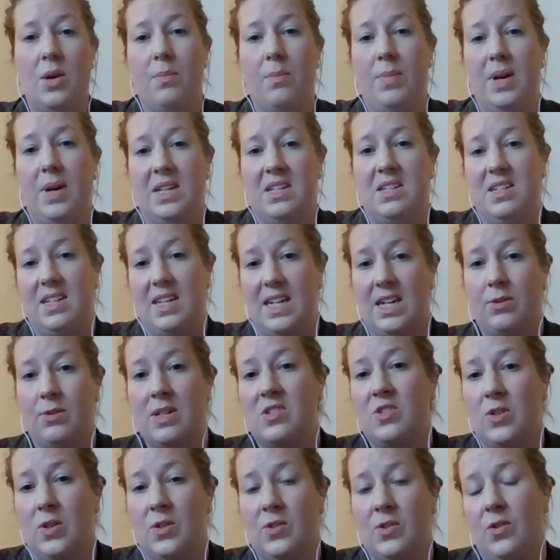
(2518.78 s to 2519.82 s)
But here
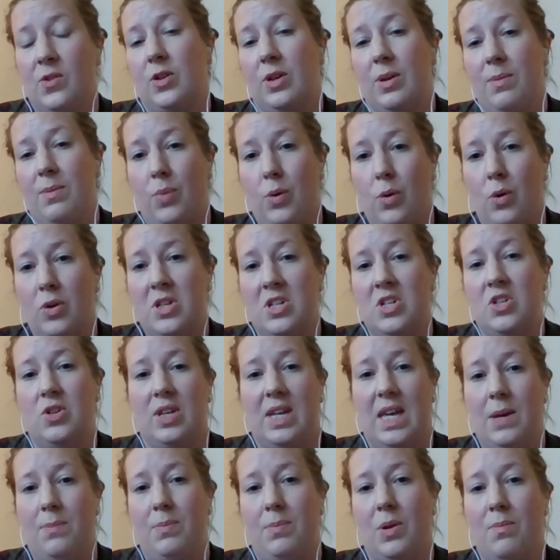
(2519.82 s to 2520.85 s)
it's also important to
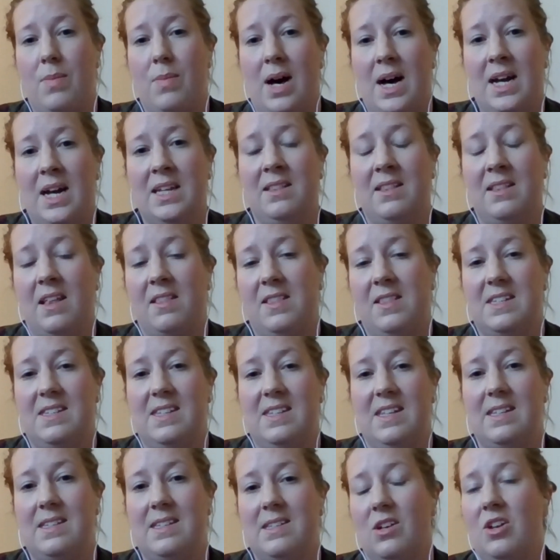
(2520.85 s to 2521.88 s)
keep in mind that this
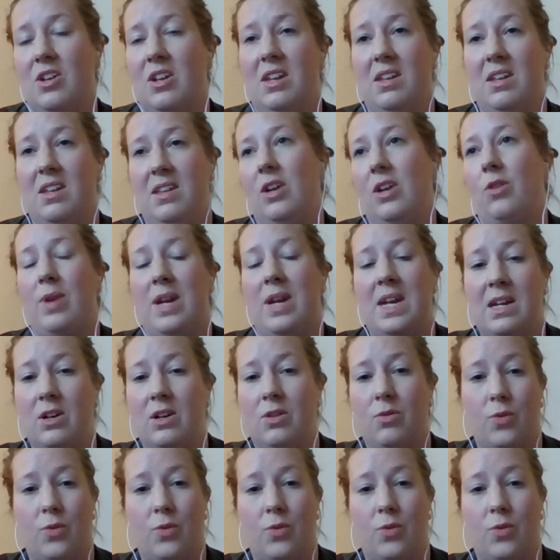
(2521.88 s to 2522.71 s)
is on the Greek